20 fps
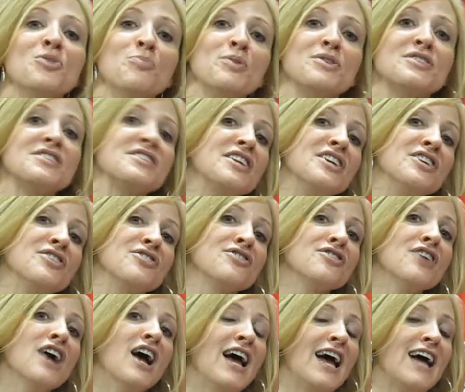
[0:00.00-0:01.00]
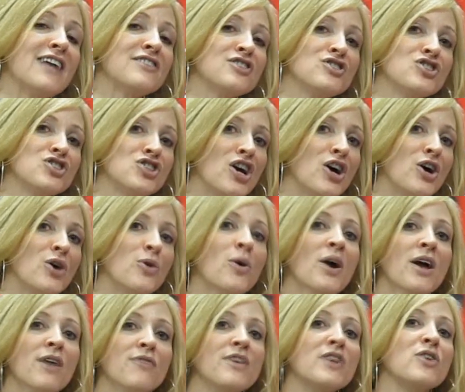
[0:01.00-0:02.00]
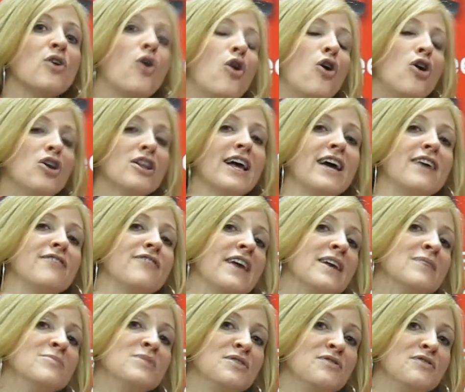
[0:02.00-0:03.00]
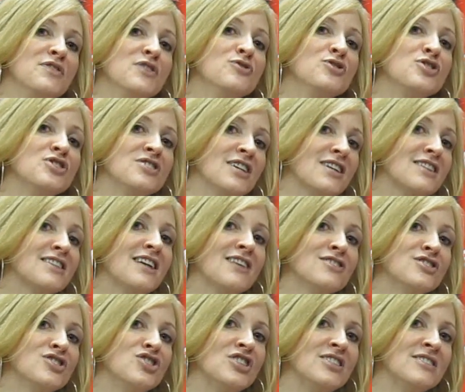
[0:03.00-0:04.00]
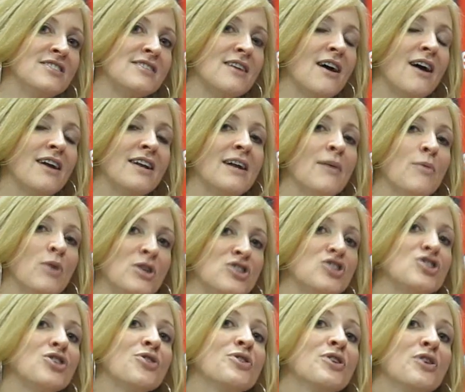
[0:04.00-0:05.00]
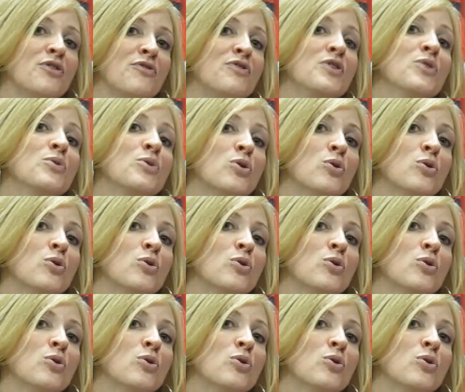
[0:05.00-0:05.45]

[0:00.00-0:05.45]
notebooks here at the show that all have AMD Fusion technology inside, and I want to show you a few